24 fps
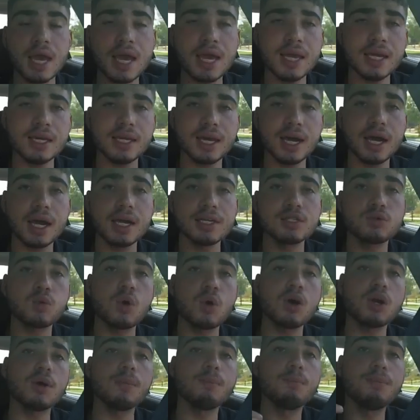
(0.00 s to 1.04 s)
Hey guys,
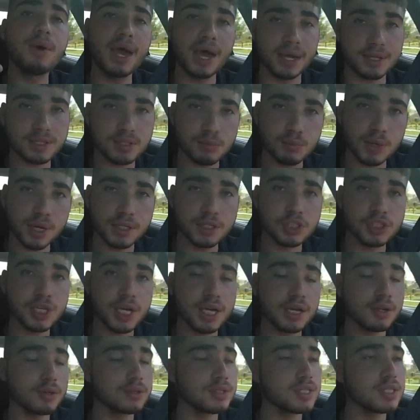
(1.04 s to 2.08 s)
welcome back to my
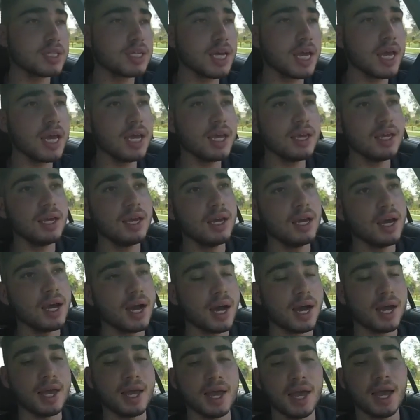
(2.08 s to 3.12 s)
channel. Today
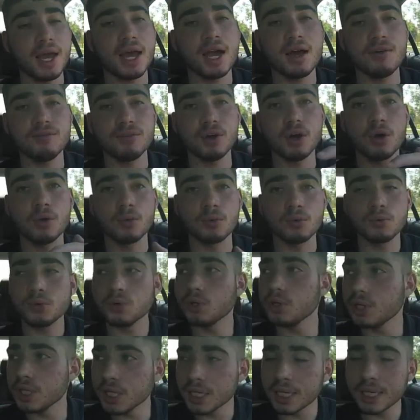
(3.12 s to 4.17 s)
I have a
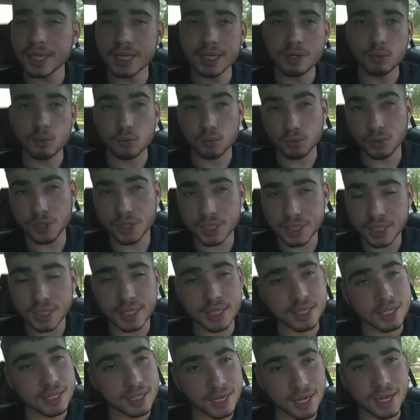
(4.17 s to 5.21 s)
really, really
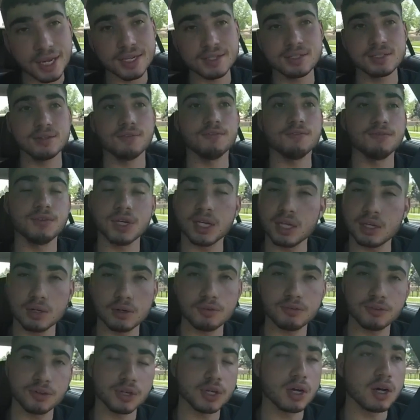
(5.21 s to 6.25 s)
nice
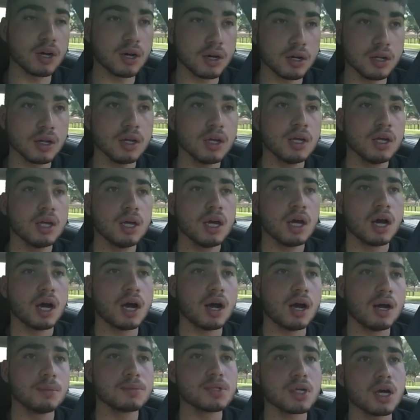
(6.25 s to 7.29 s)
video for y'all.
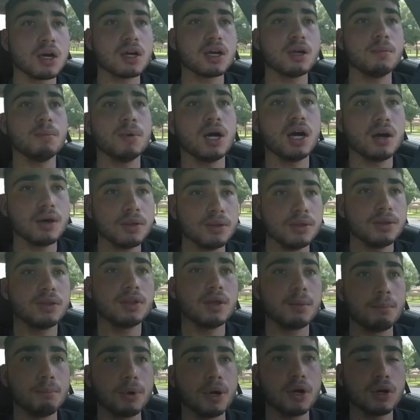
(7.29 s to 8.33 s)
I'm talking about
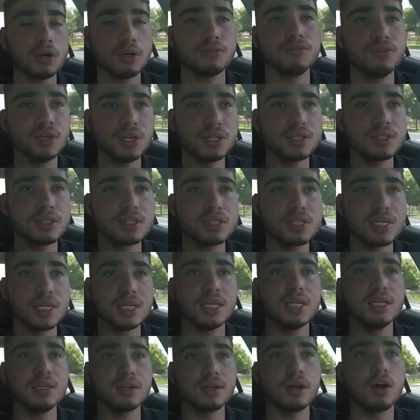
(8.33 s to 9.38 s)
the perfect
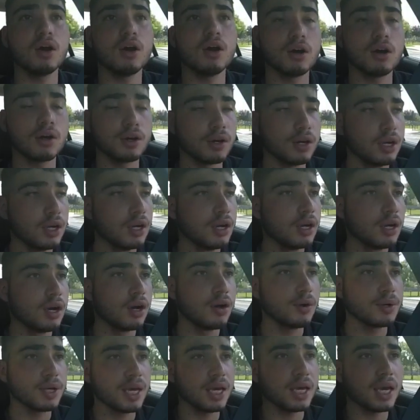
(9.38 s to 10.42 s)
teen car.
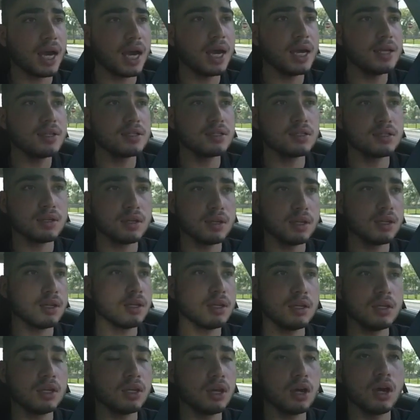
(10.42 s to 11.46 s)
Okay, as
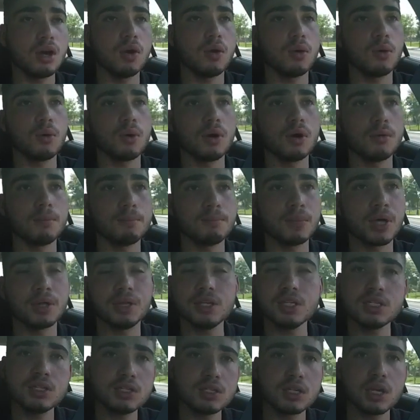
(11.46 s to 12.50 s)
you know, now
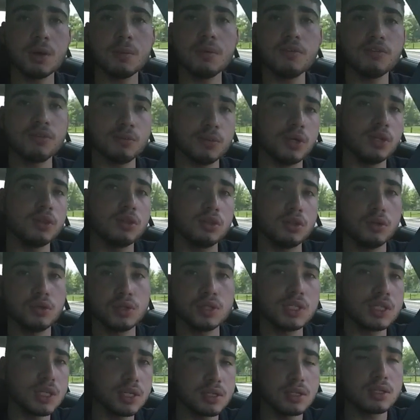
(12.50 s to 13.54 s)
this is coming from an
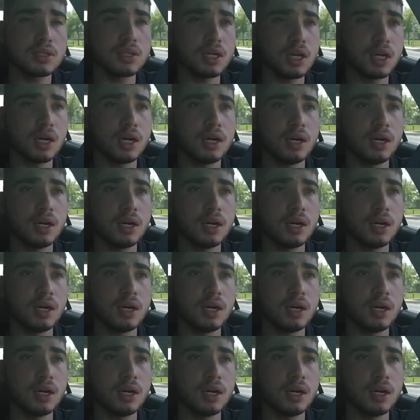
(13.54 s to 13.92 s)
enthusiast